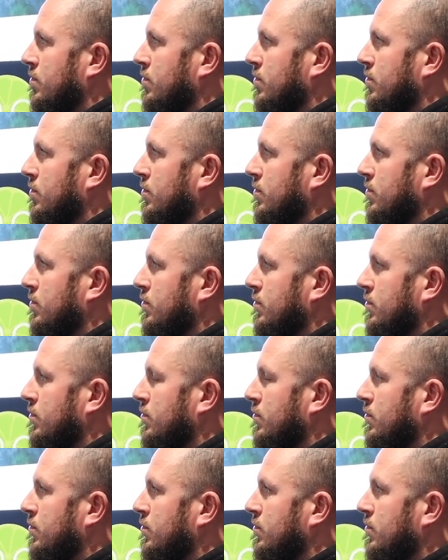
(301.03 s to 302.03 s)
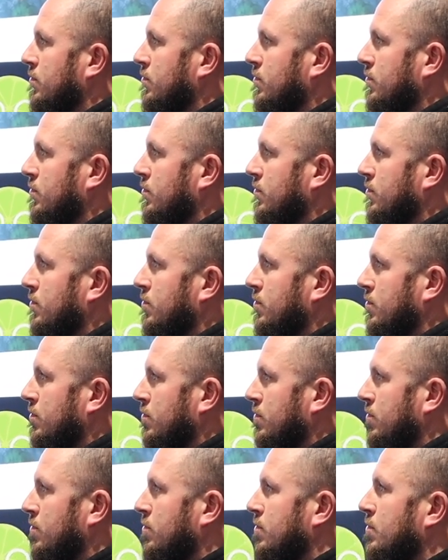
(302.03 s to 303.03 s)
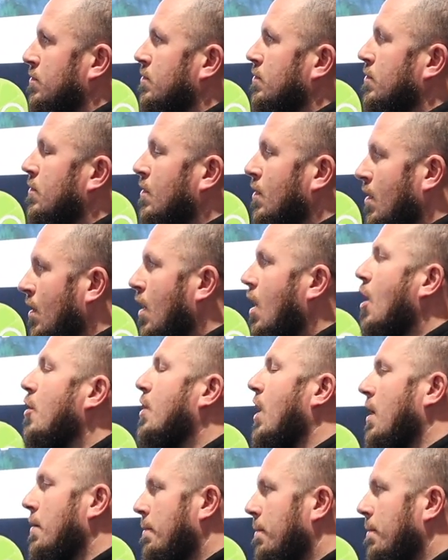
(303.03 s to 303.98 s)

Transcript: The person shown says nothing.